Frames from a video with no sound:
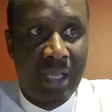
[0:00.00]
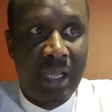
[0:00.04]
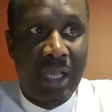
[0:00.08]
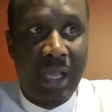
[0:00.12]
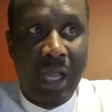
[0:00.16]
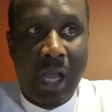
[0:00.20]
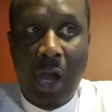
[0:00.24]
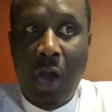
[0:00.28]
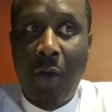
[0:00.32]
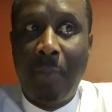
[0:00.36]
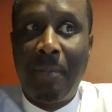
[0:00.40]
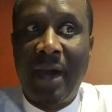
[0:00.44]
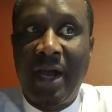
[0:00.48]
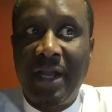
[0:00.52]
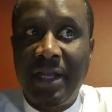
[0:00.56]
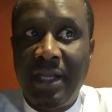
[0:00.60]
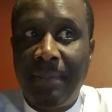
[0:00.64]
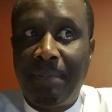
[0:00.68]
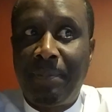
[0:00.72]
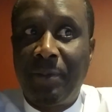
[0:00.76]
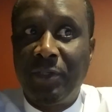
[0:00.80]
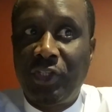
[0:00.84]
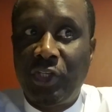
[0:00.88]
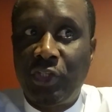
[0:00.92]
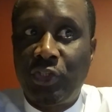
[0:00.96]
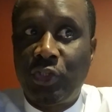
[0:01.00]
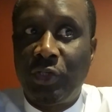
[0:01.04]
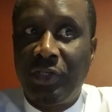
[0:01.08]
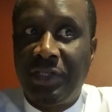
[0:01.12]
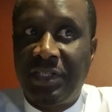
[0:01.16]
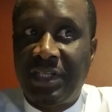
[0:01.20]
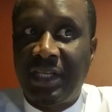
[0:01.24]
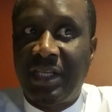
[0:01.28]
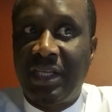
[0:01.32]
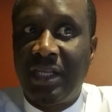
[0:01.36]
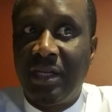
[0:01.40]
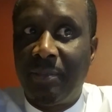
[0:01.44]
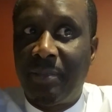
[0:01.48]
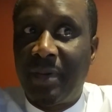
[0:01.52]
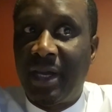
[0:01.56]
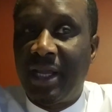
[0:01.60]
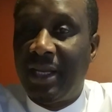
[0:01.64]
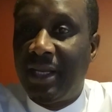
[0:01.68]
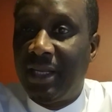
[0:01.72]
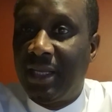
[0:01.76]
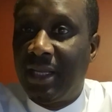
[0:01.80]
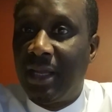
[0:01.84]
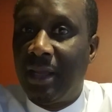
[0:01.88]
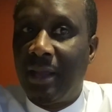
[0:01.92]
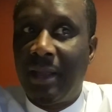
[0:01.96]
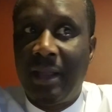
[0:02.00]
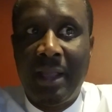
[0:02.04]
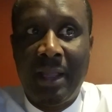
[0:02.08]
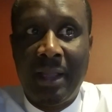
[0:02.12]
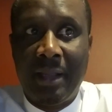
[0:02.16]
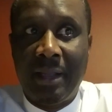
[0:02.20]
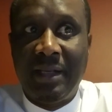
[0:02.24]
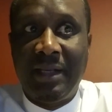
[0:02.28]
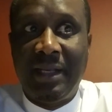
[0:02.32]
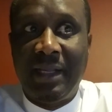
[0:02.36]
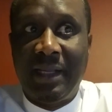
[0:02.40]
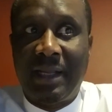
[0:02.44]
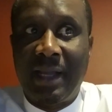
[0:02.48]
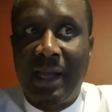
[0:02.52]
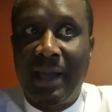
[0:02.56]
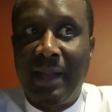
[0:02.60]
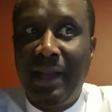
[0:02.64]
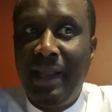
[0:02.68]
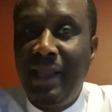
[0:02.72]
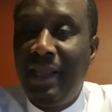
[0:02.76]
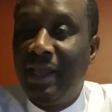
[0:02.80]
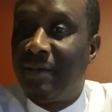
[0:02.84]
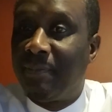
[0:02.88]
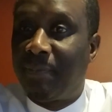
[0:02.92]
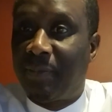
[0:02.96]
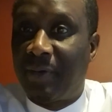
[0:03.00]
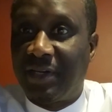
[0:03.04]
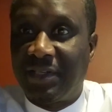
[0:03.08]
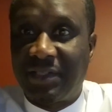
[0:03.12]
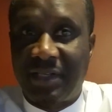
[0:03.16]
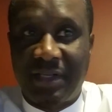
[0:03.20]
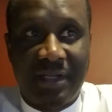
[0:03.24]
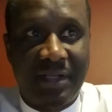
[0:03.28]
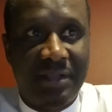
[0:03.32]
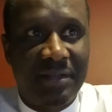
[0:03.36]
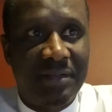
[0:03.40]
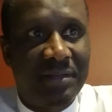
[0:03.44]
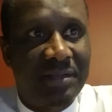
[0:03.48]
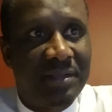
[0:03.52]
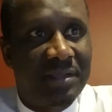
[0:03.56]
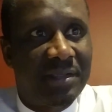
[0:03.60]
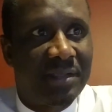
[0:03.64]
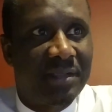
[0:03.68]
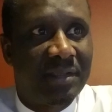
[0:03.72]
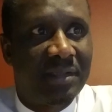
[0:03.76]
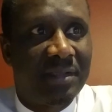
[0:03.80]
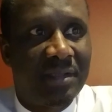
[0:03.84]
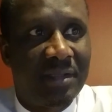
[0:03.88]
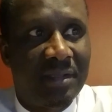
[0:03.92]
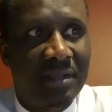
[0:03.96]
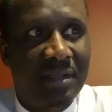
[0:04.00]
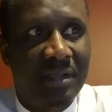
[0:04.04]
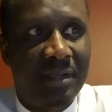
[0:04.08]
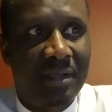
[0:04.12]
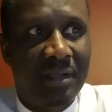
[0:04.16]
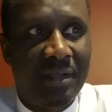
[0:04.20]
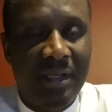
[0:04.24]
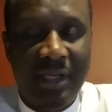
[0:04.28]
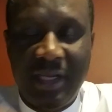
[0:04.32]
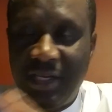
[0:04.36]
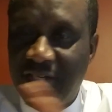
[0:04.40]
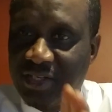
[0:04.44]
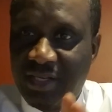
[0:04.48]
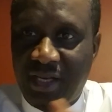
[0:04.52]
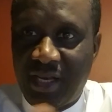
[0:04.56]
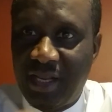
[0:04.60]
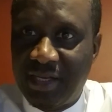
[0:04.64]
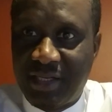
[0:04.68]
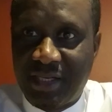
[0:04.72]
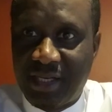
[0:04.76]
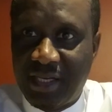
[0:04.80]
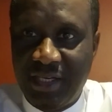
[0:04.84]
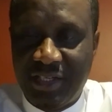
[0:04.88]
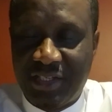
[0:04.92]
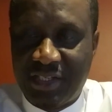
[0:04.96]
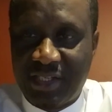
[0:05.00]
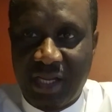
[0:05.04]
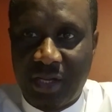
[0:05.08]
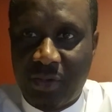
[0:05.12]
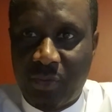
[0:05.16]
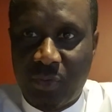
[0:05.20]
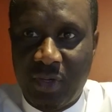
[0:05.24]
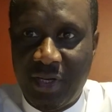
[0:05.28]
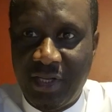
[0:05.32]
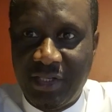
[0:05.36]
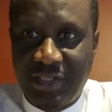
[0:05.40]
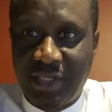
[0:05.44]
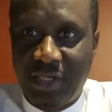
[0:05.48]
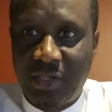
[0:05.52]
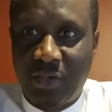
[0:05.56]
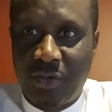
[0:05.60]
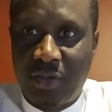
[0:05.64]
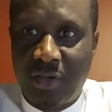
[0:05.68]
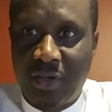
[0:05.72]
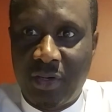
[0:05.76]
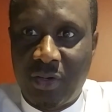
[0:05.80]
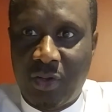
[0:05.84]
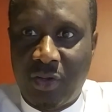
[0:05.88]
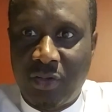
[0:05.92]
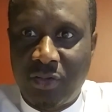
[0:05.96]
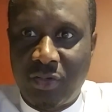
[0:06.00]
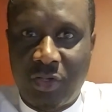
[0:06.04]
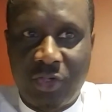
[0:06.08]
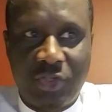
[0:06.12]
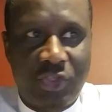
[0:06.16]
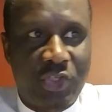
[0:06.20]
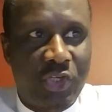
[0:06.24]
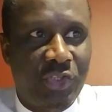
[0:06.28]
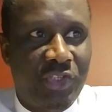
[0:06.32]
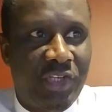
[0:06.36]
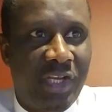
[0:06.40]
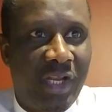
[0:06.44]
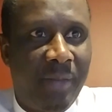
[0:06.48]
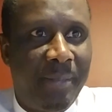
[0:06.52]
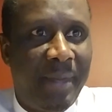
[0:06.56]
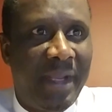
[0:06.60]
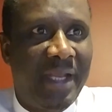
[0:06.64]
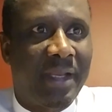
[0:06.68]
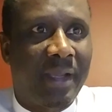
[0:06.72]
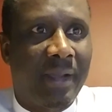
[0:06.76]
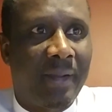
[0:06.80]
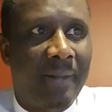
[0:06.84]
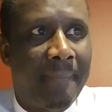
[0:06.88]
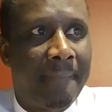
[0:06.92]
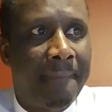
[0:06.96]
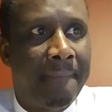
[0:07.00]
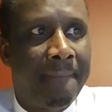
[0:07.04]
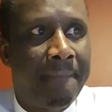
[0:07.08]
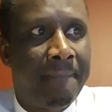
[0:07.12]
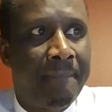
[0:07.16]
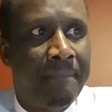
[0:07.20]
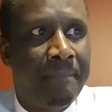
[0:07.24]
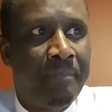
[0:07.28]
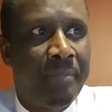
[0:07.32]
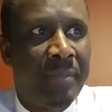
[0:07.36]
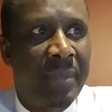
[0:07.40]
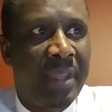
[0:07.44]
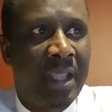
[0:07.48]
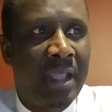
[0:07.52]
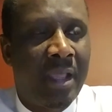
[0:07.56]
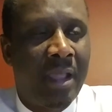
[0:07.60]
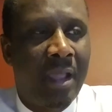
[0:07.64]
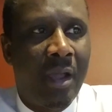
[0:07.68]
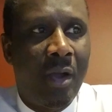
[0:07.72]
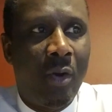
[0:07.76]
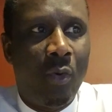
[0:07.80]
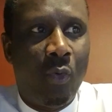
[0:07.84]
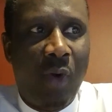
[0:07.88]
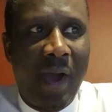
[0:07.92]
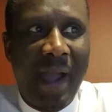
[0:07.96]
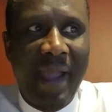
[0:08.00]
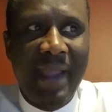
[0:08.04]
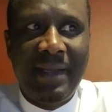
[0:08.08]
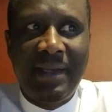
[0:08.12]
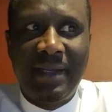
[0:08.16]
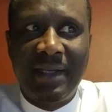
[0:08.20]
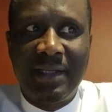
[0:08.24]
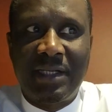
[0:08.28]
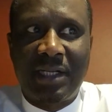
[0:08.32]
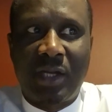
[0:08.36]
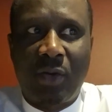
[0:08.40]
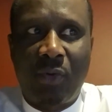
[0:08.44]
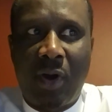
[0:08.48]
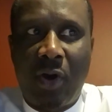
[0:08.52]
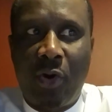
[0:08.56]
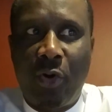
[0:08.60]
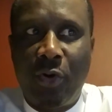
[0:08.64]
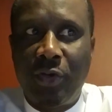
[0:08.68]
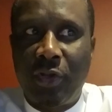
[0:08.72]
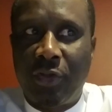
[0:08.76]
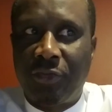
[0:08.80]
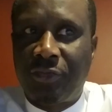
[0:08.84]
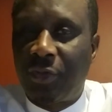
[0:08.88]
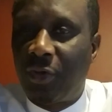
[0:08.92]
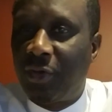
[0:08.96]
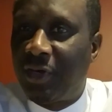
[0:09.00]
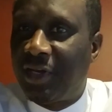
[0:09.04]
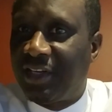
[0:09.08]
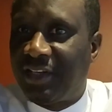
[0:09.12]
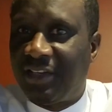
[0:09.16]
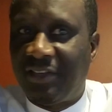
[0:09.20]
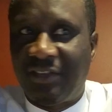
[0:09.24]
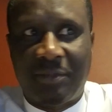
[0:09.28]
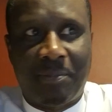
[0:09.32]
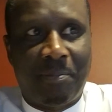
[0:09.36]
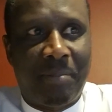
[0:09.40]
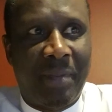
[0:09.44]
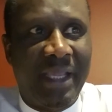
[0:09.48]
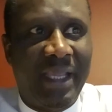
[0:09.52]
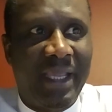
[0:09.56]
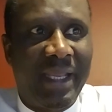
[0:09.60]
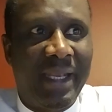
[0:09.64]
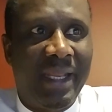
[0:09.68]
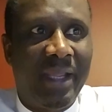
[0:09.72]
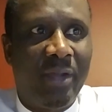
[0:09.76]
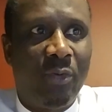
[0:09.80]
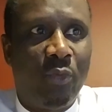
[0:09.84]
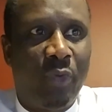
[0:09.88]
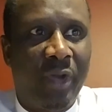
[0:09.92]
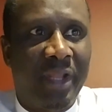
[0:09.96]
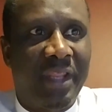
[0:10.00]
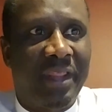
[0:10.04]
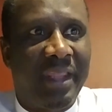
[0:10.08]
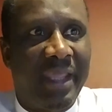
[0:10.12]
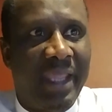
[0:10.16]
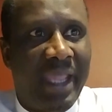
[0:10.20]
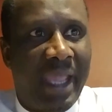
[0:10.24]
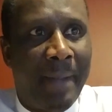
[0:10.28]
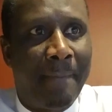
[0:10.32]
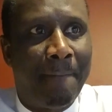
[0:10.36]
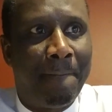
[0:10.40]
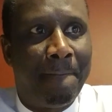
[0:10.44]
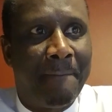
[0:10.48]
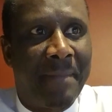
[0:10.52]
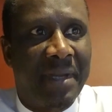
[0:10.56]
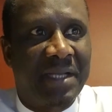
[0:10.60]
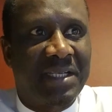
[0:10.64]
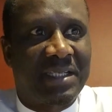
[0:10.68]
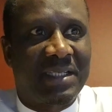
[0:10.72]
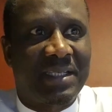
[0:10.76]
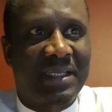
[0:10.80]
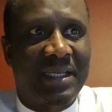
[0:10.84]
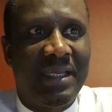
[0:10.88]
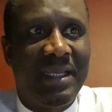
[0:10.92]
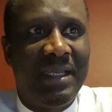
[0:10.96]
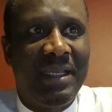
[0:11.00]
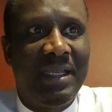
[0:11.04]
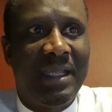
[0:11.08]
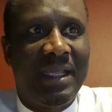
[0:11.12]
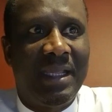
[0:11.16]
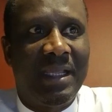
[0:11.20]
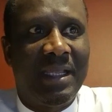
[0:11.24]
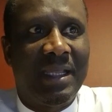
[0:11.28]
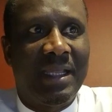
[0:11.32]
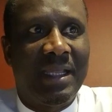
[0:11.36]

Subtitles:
How about the position taken by the Ghanaian president? His letter is circulating on social media. Why can't our own authorities, beginning with the embassy